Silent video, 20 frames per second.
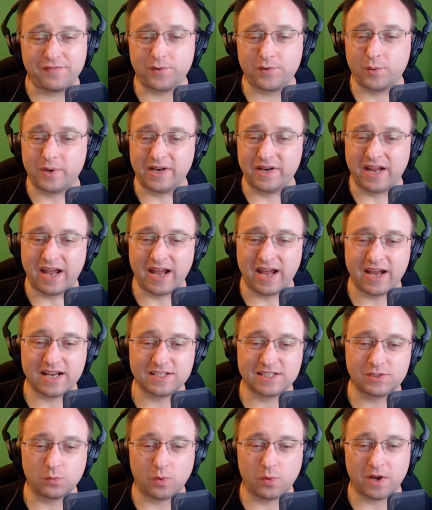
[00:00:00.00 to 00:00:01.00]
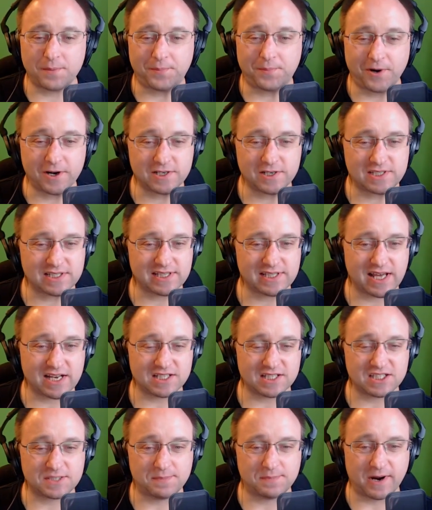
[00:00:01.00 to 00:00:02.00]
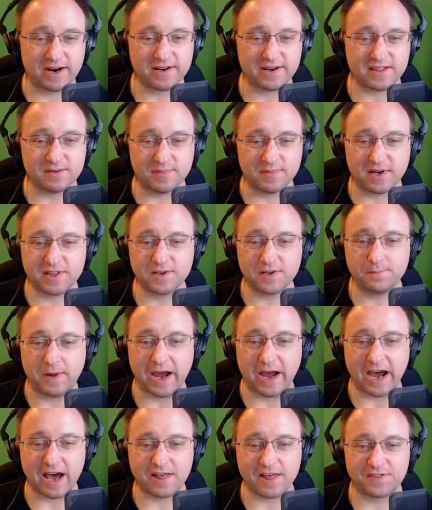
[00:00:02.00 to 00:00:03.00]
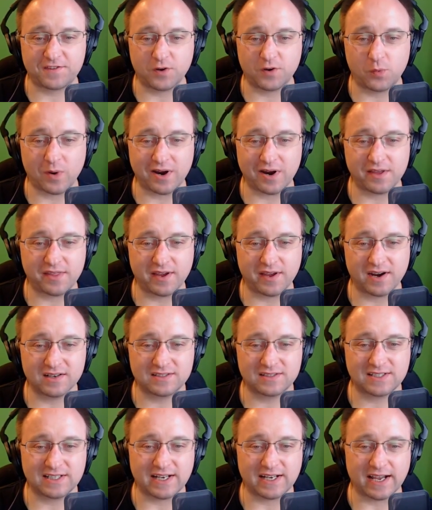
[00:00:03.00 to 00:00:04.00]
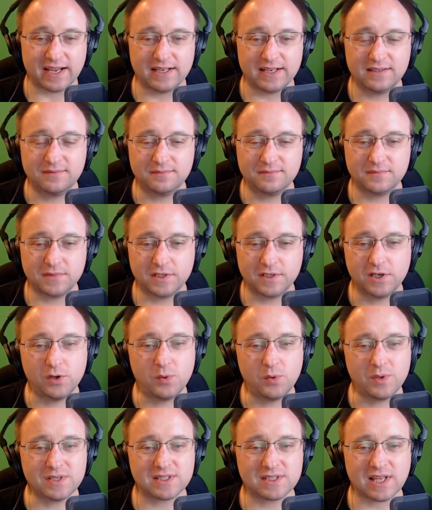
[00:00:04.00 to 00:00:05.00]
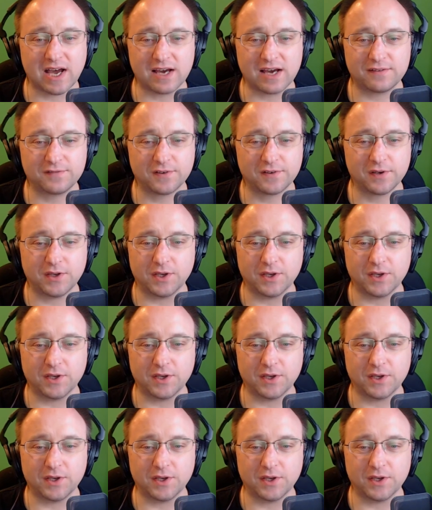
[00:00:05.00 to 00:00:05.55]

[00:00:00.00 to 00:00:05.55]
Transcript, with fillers: Everyone has one person that inspired them on their path to where they are today. Who was that for